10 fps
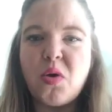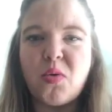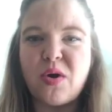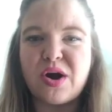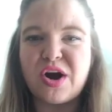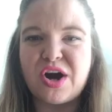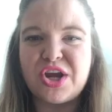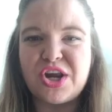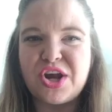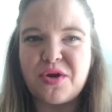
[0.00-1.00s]
Or,
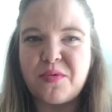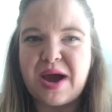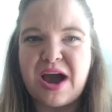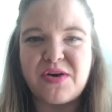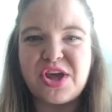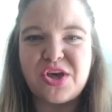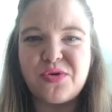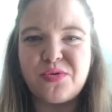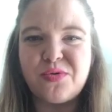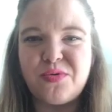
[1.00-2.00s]
you know, how do
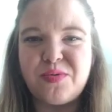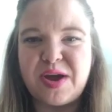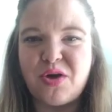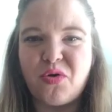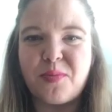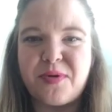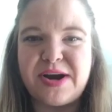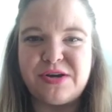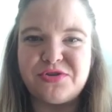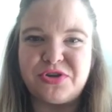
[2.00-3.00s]
you
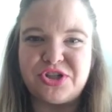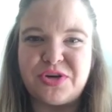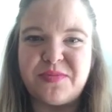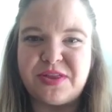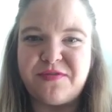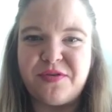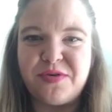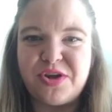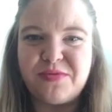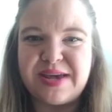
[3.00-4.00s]
incorporate nutrition with the
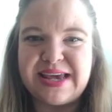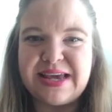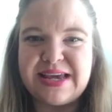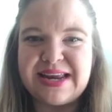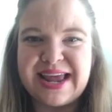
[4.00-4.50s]
food you eat?